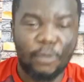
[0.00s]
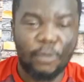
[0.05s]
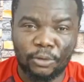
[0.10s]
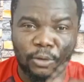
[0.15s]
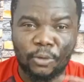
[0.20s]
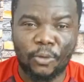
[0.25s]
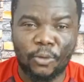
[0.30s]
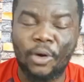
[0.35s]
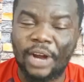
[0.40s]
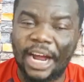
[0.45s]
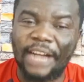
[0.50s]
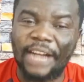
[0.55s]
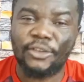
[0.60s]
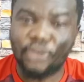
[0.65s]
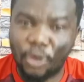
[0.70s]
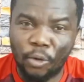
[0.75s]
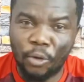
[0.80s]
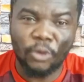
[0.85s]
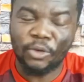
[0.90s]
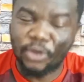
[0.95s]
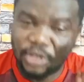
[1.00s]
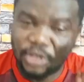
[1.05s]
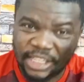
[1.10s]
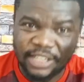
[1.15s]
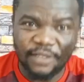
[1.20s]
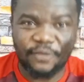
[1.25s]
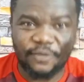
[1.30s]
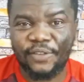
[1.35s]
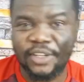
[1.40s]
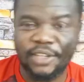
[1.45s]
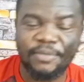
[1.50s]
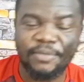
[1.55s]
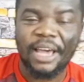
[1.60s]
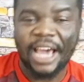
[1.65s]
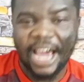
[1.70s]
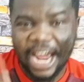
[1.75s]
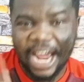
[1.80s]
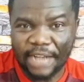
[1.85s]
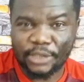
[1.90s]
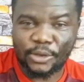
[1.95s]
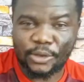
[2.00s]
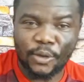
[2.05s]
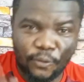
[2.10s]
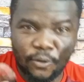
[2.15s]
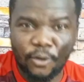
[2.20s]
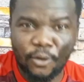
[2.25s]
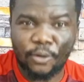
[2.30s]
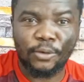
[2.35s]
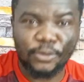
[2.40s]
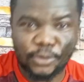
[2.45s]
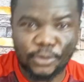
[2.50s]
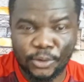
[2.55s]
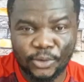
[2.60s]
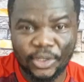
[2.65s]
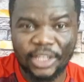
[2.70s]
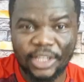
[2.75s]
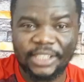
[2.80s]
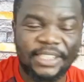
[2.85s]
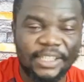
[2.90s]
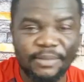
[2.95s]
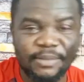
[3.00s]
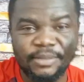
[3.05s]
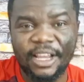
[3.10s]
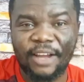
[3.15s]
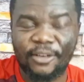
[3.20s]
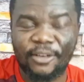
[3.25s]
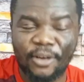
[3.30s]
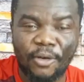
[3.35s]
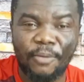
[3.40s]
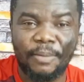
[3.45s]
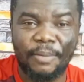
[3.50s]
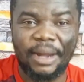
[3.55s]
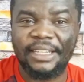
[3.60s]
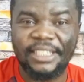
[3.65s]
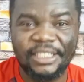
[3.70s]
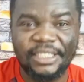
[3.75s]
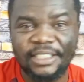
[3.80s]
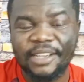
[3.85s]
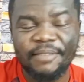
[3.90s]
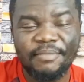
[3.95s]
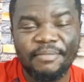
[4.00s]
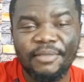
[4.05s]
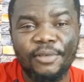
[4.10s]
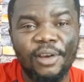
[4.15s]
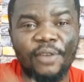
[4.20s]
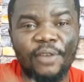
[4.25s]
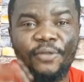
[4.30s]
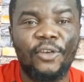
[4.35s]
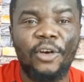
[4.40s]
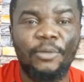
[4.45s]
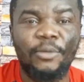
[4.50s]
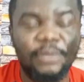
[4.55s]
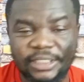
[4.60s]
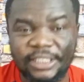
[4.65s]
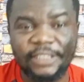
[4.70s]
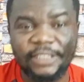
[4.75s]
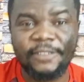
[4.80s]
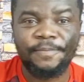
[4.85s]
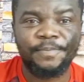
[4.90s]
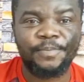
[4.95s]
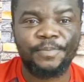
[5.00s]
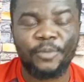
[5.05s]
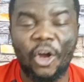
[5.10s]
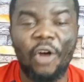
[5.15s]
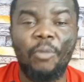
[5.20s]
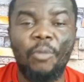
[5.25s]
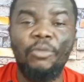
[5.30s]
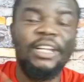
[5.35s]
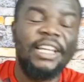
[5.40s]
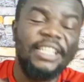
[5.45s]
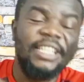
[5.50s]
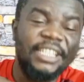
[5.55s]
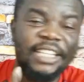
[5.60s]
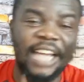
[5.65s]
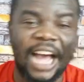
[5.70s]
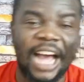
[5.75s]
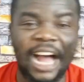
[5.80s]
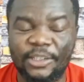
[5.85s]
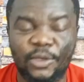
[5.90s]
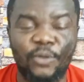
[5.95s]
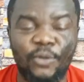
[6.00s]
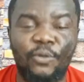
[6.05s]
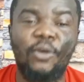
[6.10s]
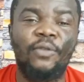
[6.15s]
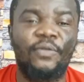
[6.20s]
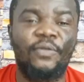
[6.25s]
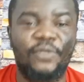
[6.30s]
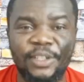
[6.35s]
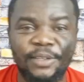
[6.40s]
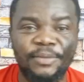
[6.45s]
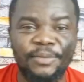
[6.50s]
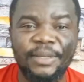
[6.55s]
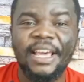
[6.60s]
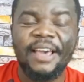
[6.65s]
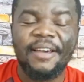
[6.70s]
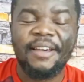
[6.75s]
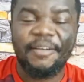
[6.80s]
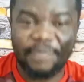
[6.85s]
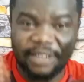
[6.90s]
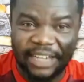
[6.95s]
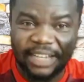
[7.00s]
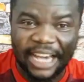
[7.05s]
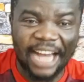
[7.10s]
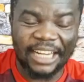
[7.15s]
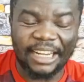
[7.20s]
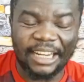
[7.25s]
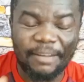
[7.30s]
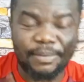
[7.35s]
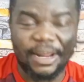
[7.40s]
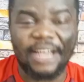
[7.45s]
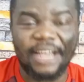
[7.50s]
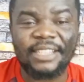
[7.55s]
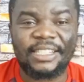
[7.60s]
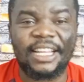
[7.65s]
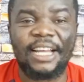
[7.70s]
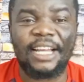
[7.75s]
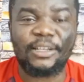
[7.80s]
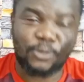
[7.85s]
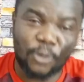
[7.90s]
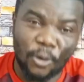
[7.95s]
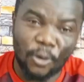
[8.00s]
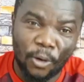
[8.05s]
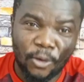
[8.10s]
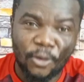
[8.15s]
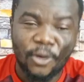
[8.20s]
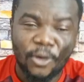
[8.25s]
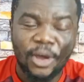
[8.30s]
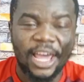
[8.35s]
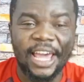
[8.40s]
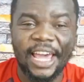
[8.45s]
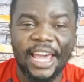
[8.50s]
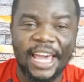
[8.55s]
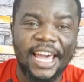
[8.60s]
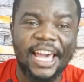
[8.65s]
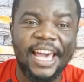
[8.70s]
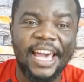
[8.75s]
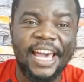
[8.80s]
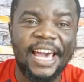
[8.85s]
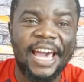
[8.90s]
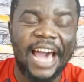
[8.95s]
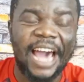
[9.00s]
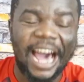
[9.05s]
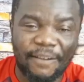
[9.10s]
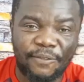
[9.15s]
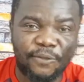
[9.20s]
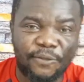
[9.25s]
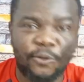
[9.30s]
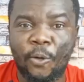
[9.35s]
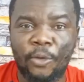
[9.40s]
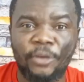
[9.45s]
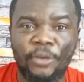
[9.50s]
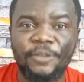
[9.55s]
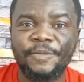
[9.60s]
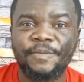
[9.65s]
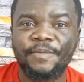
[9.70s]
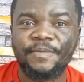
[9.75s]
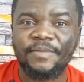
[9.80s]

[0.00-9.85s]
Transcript: Kotoko Kadiogo no uniform, had to focus on social team, you know, Mali. We will feel with you. I'm gonna eat hard to folk free. Ghana Blasters call AFCON.